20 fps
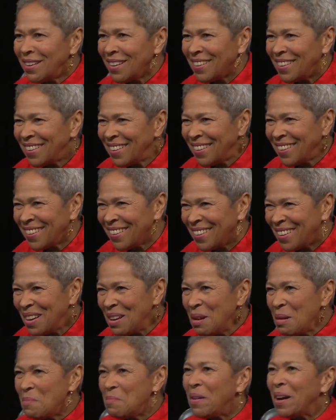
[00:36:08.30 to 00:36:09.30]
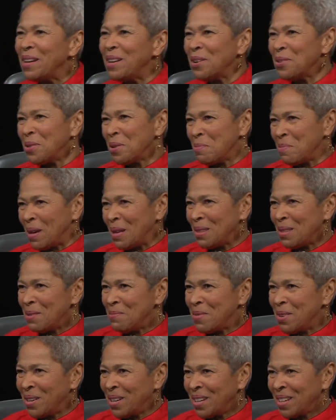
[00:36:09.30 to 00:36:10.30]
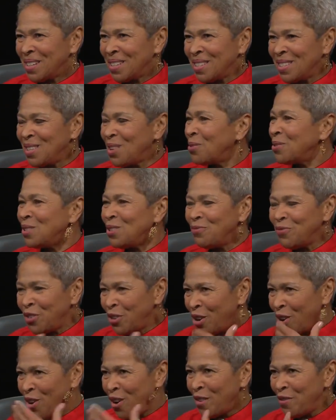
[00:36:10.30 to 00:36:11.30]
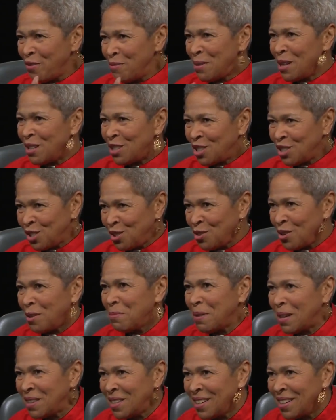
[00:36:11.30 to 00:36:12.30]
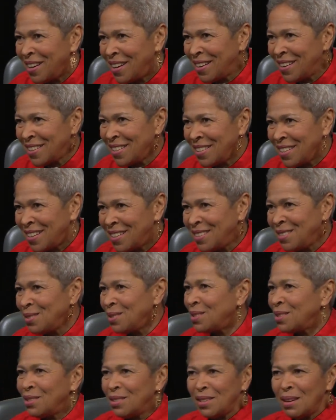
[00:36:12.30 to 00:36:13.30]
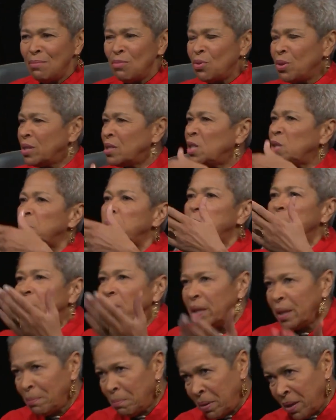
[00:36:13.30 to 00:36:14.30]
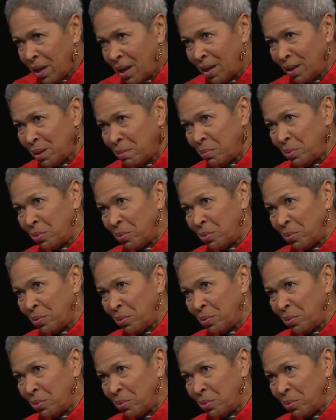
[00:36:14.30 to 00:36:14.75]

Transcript: mm-hmm. Mm-hmm. by knowing about the Americas. So it's mm-hmm. very hard for me to just talk about the United States because I'm always spilling beyond the